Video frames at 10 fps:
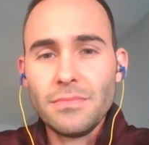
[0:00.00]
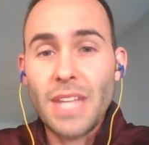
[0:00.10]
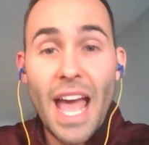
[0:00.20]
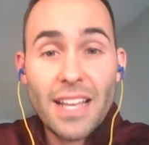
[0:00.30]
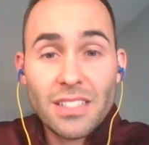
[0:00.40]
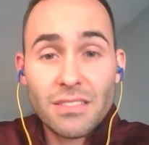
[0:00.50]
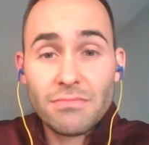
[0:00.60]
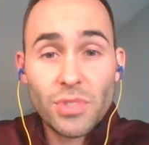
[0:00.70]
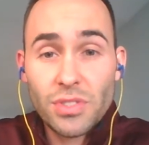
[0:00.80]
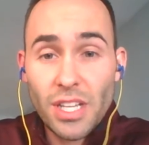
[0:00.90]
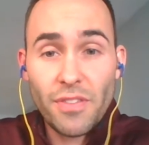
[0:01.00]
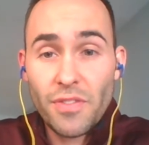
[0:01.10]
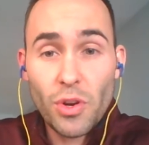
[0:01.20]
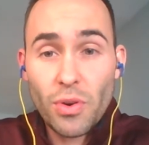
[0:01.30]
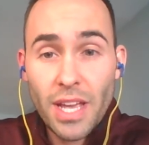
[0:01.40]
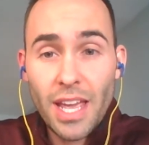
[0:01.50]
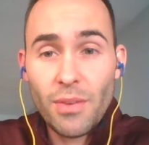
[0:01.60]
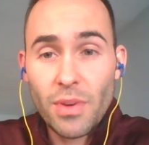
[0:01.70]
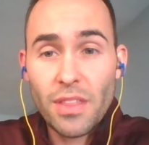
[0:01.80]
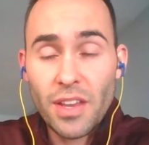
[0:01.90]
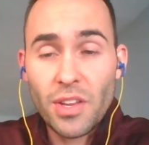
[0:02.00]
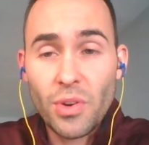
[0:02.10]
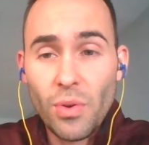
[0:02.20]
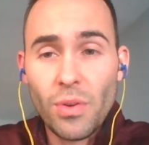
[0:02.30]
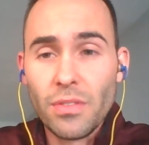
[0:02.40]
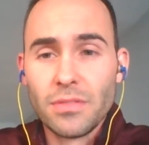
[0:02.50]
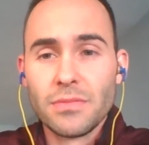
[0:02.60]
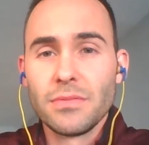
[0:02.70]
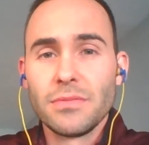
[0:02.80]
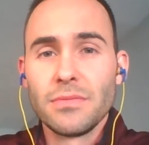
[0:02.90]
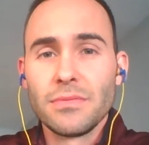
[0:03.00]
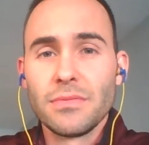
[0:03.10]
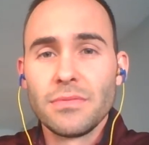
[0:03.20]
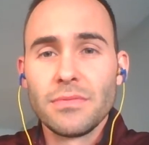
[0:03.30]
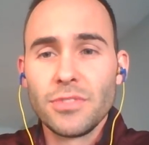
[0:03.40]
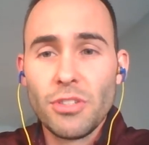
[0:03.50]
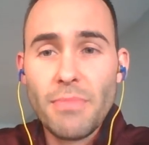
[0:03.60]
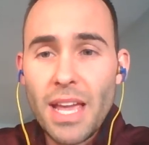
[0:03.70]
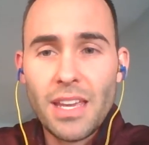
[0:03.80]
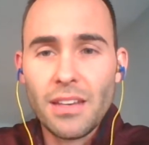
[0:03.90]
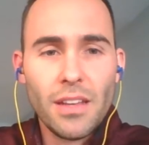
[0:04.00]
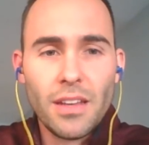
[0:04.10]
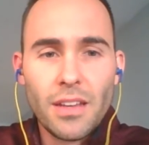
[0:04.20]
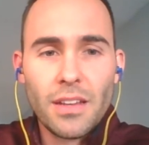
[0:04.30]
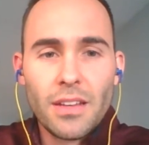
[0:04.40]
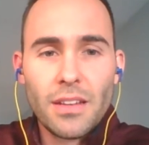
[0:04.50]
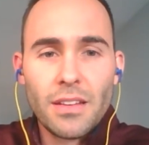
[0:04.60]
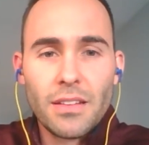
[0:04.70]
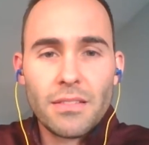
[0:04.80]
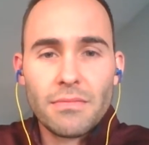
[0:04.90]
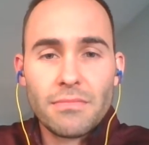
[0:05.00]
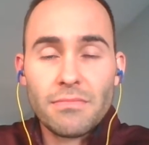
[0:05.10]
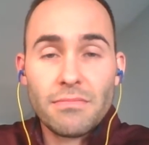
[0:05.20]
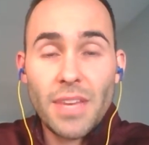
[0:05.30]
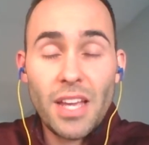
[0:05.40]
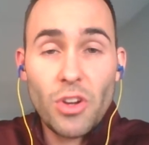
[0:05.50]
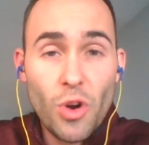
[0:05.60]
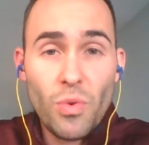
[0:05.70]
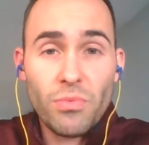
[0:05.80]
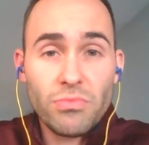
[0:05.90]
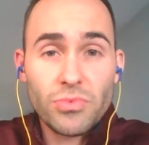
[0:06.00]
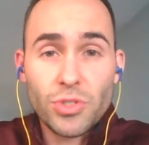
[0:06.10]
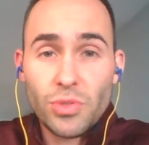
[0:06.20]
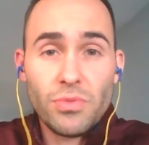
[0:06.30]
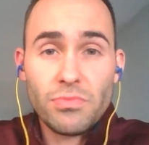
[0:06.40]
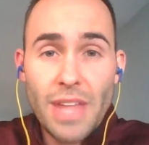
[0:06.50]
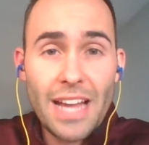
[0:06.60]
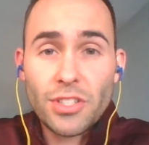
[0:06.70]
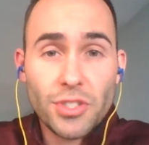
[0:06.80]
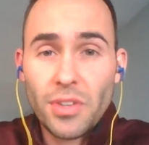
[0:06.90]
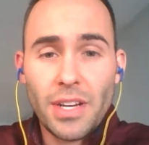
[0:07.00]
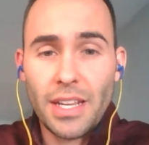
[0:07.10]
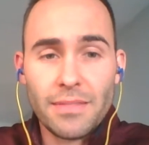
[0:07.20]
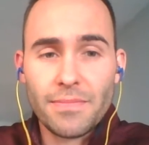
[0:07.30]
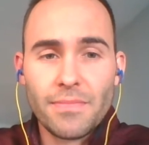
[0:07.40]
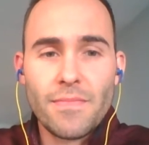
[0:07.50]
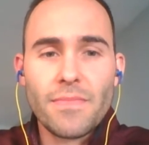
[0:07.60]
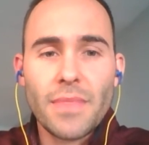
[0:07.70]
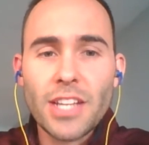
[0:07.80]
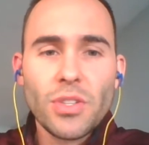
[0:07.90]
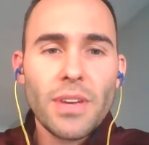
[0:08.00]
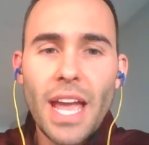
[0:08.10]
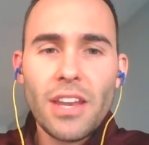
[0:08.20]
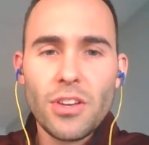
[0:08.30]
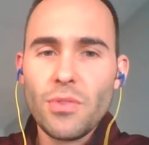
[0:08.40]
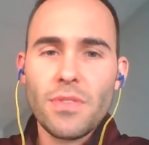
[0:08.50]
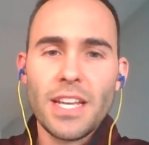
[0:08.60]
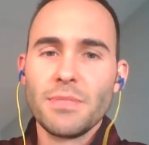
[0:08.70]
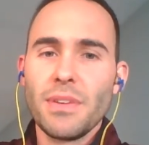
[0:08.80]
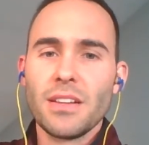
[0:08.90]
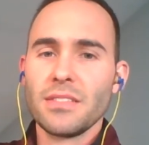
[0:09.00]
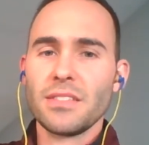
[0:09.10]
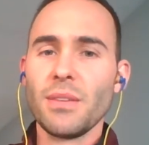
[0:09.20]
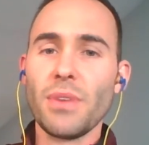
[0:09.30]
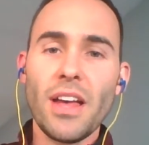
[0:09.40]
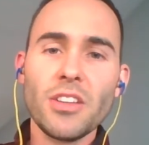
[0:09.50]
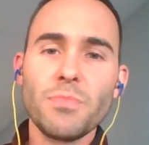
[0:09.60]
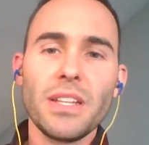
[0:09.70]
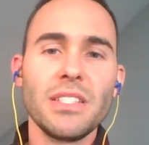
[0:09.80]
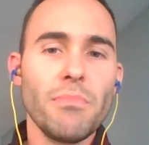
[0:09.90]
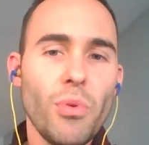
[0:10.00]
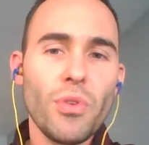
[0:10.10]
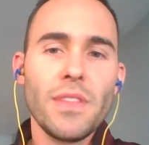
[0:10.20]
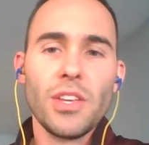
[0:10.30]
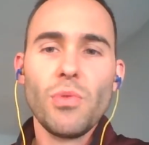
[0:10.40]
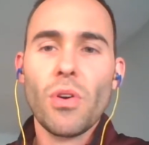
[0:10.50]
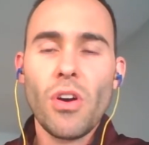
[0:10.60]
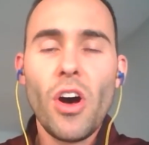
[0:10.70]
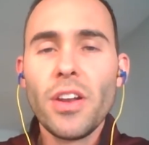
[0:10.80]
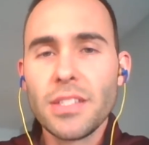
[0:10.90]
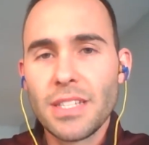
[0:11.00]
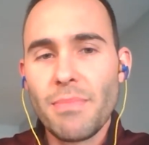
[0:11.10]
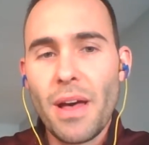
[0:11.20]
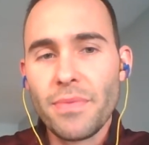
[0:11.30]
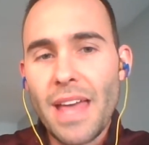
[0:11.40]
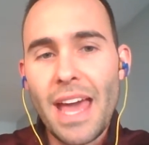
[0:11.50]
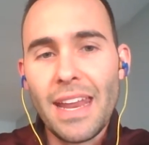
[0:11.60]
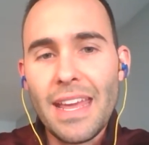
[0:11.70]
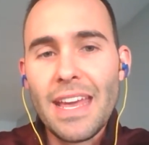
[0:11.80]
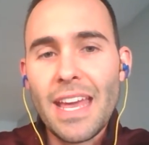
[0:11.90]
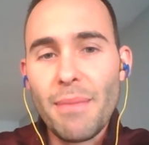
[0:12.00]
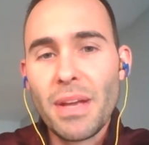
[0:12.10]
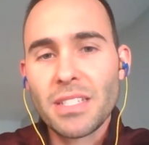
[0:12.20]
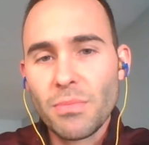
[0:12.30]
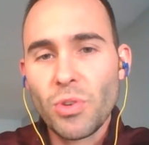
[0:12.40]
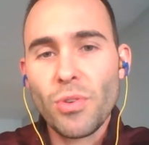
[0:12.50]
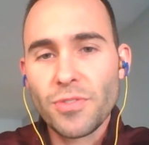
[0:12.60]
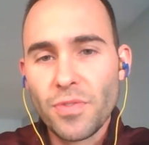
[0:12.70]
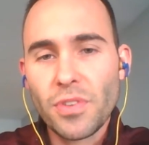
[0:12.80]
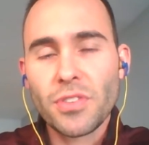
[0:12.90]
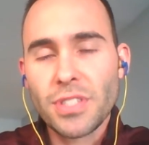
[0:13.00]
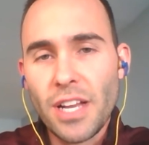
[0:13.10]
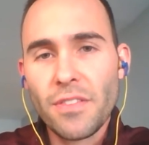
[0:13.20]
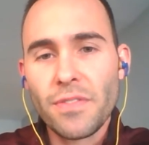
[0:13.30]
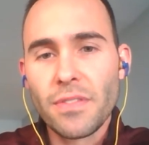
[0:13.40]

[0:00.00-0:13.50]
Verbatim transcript: Ask yourself if you're okay with any goal you're making and go do that journey. It's okay to do things because of someone else, but it's important that you are honest about that and make some goals for yourself.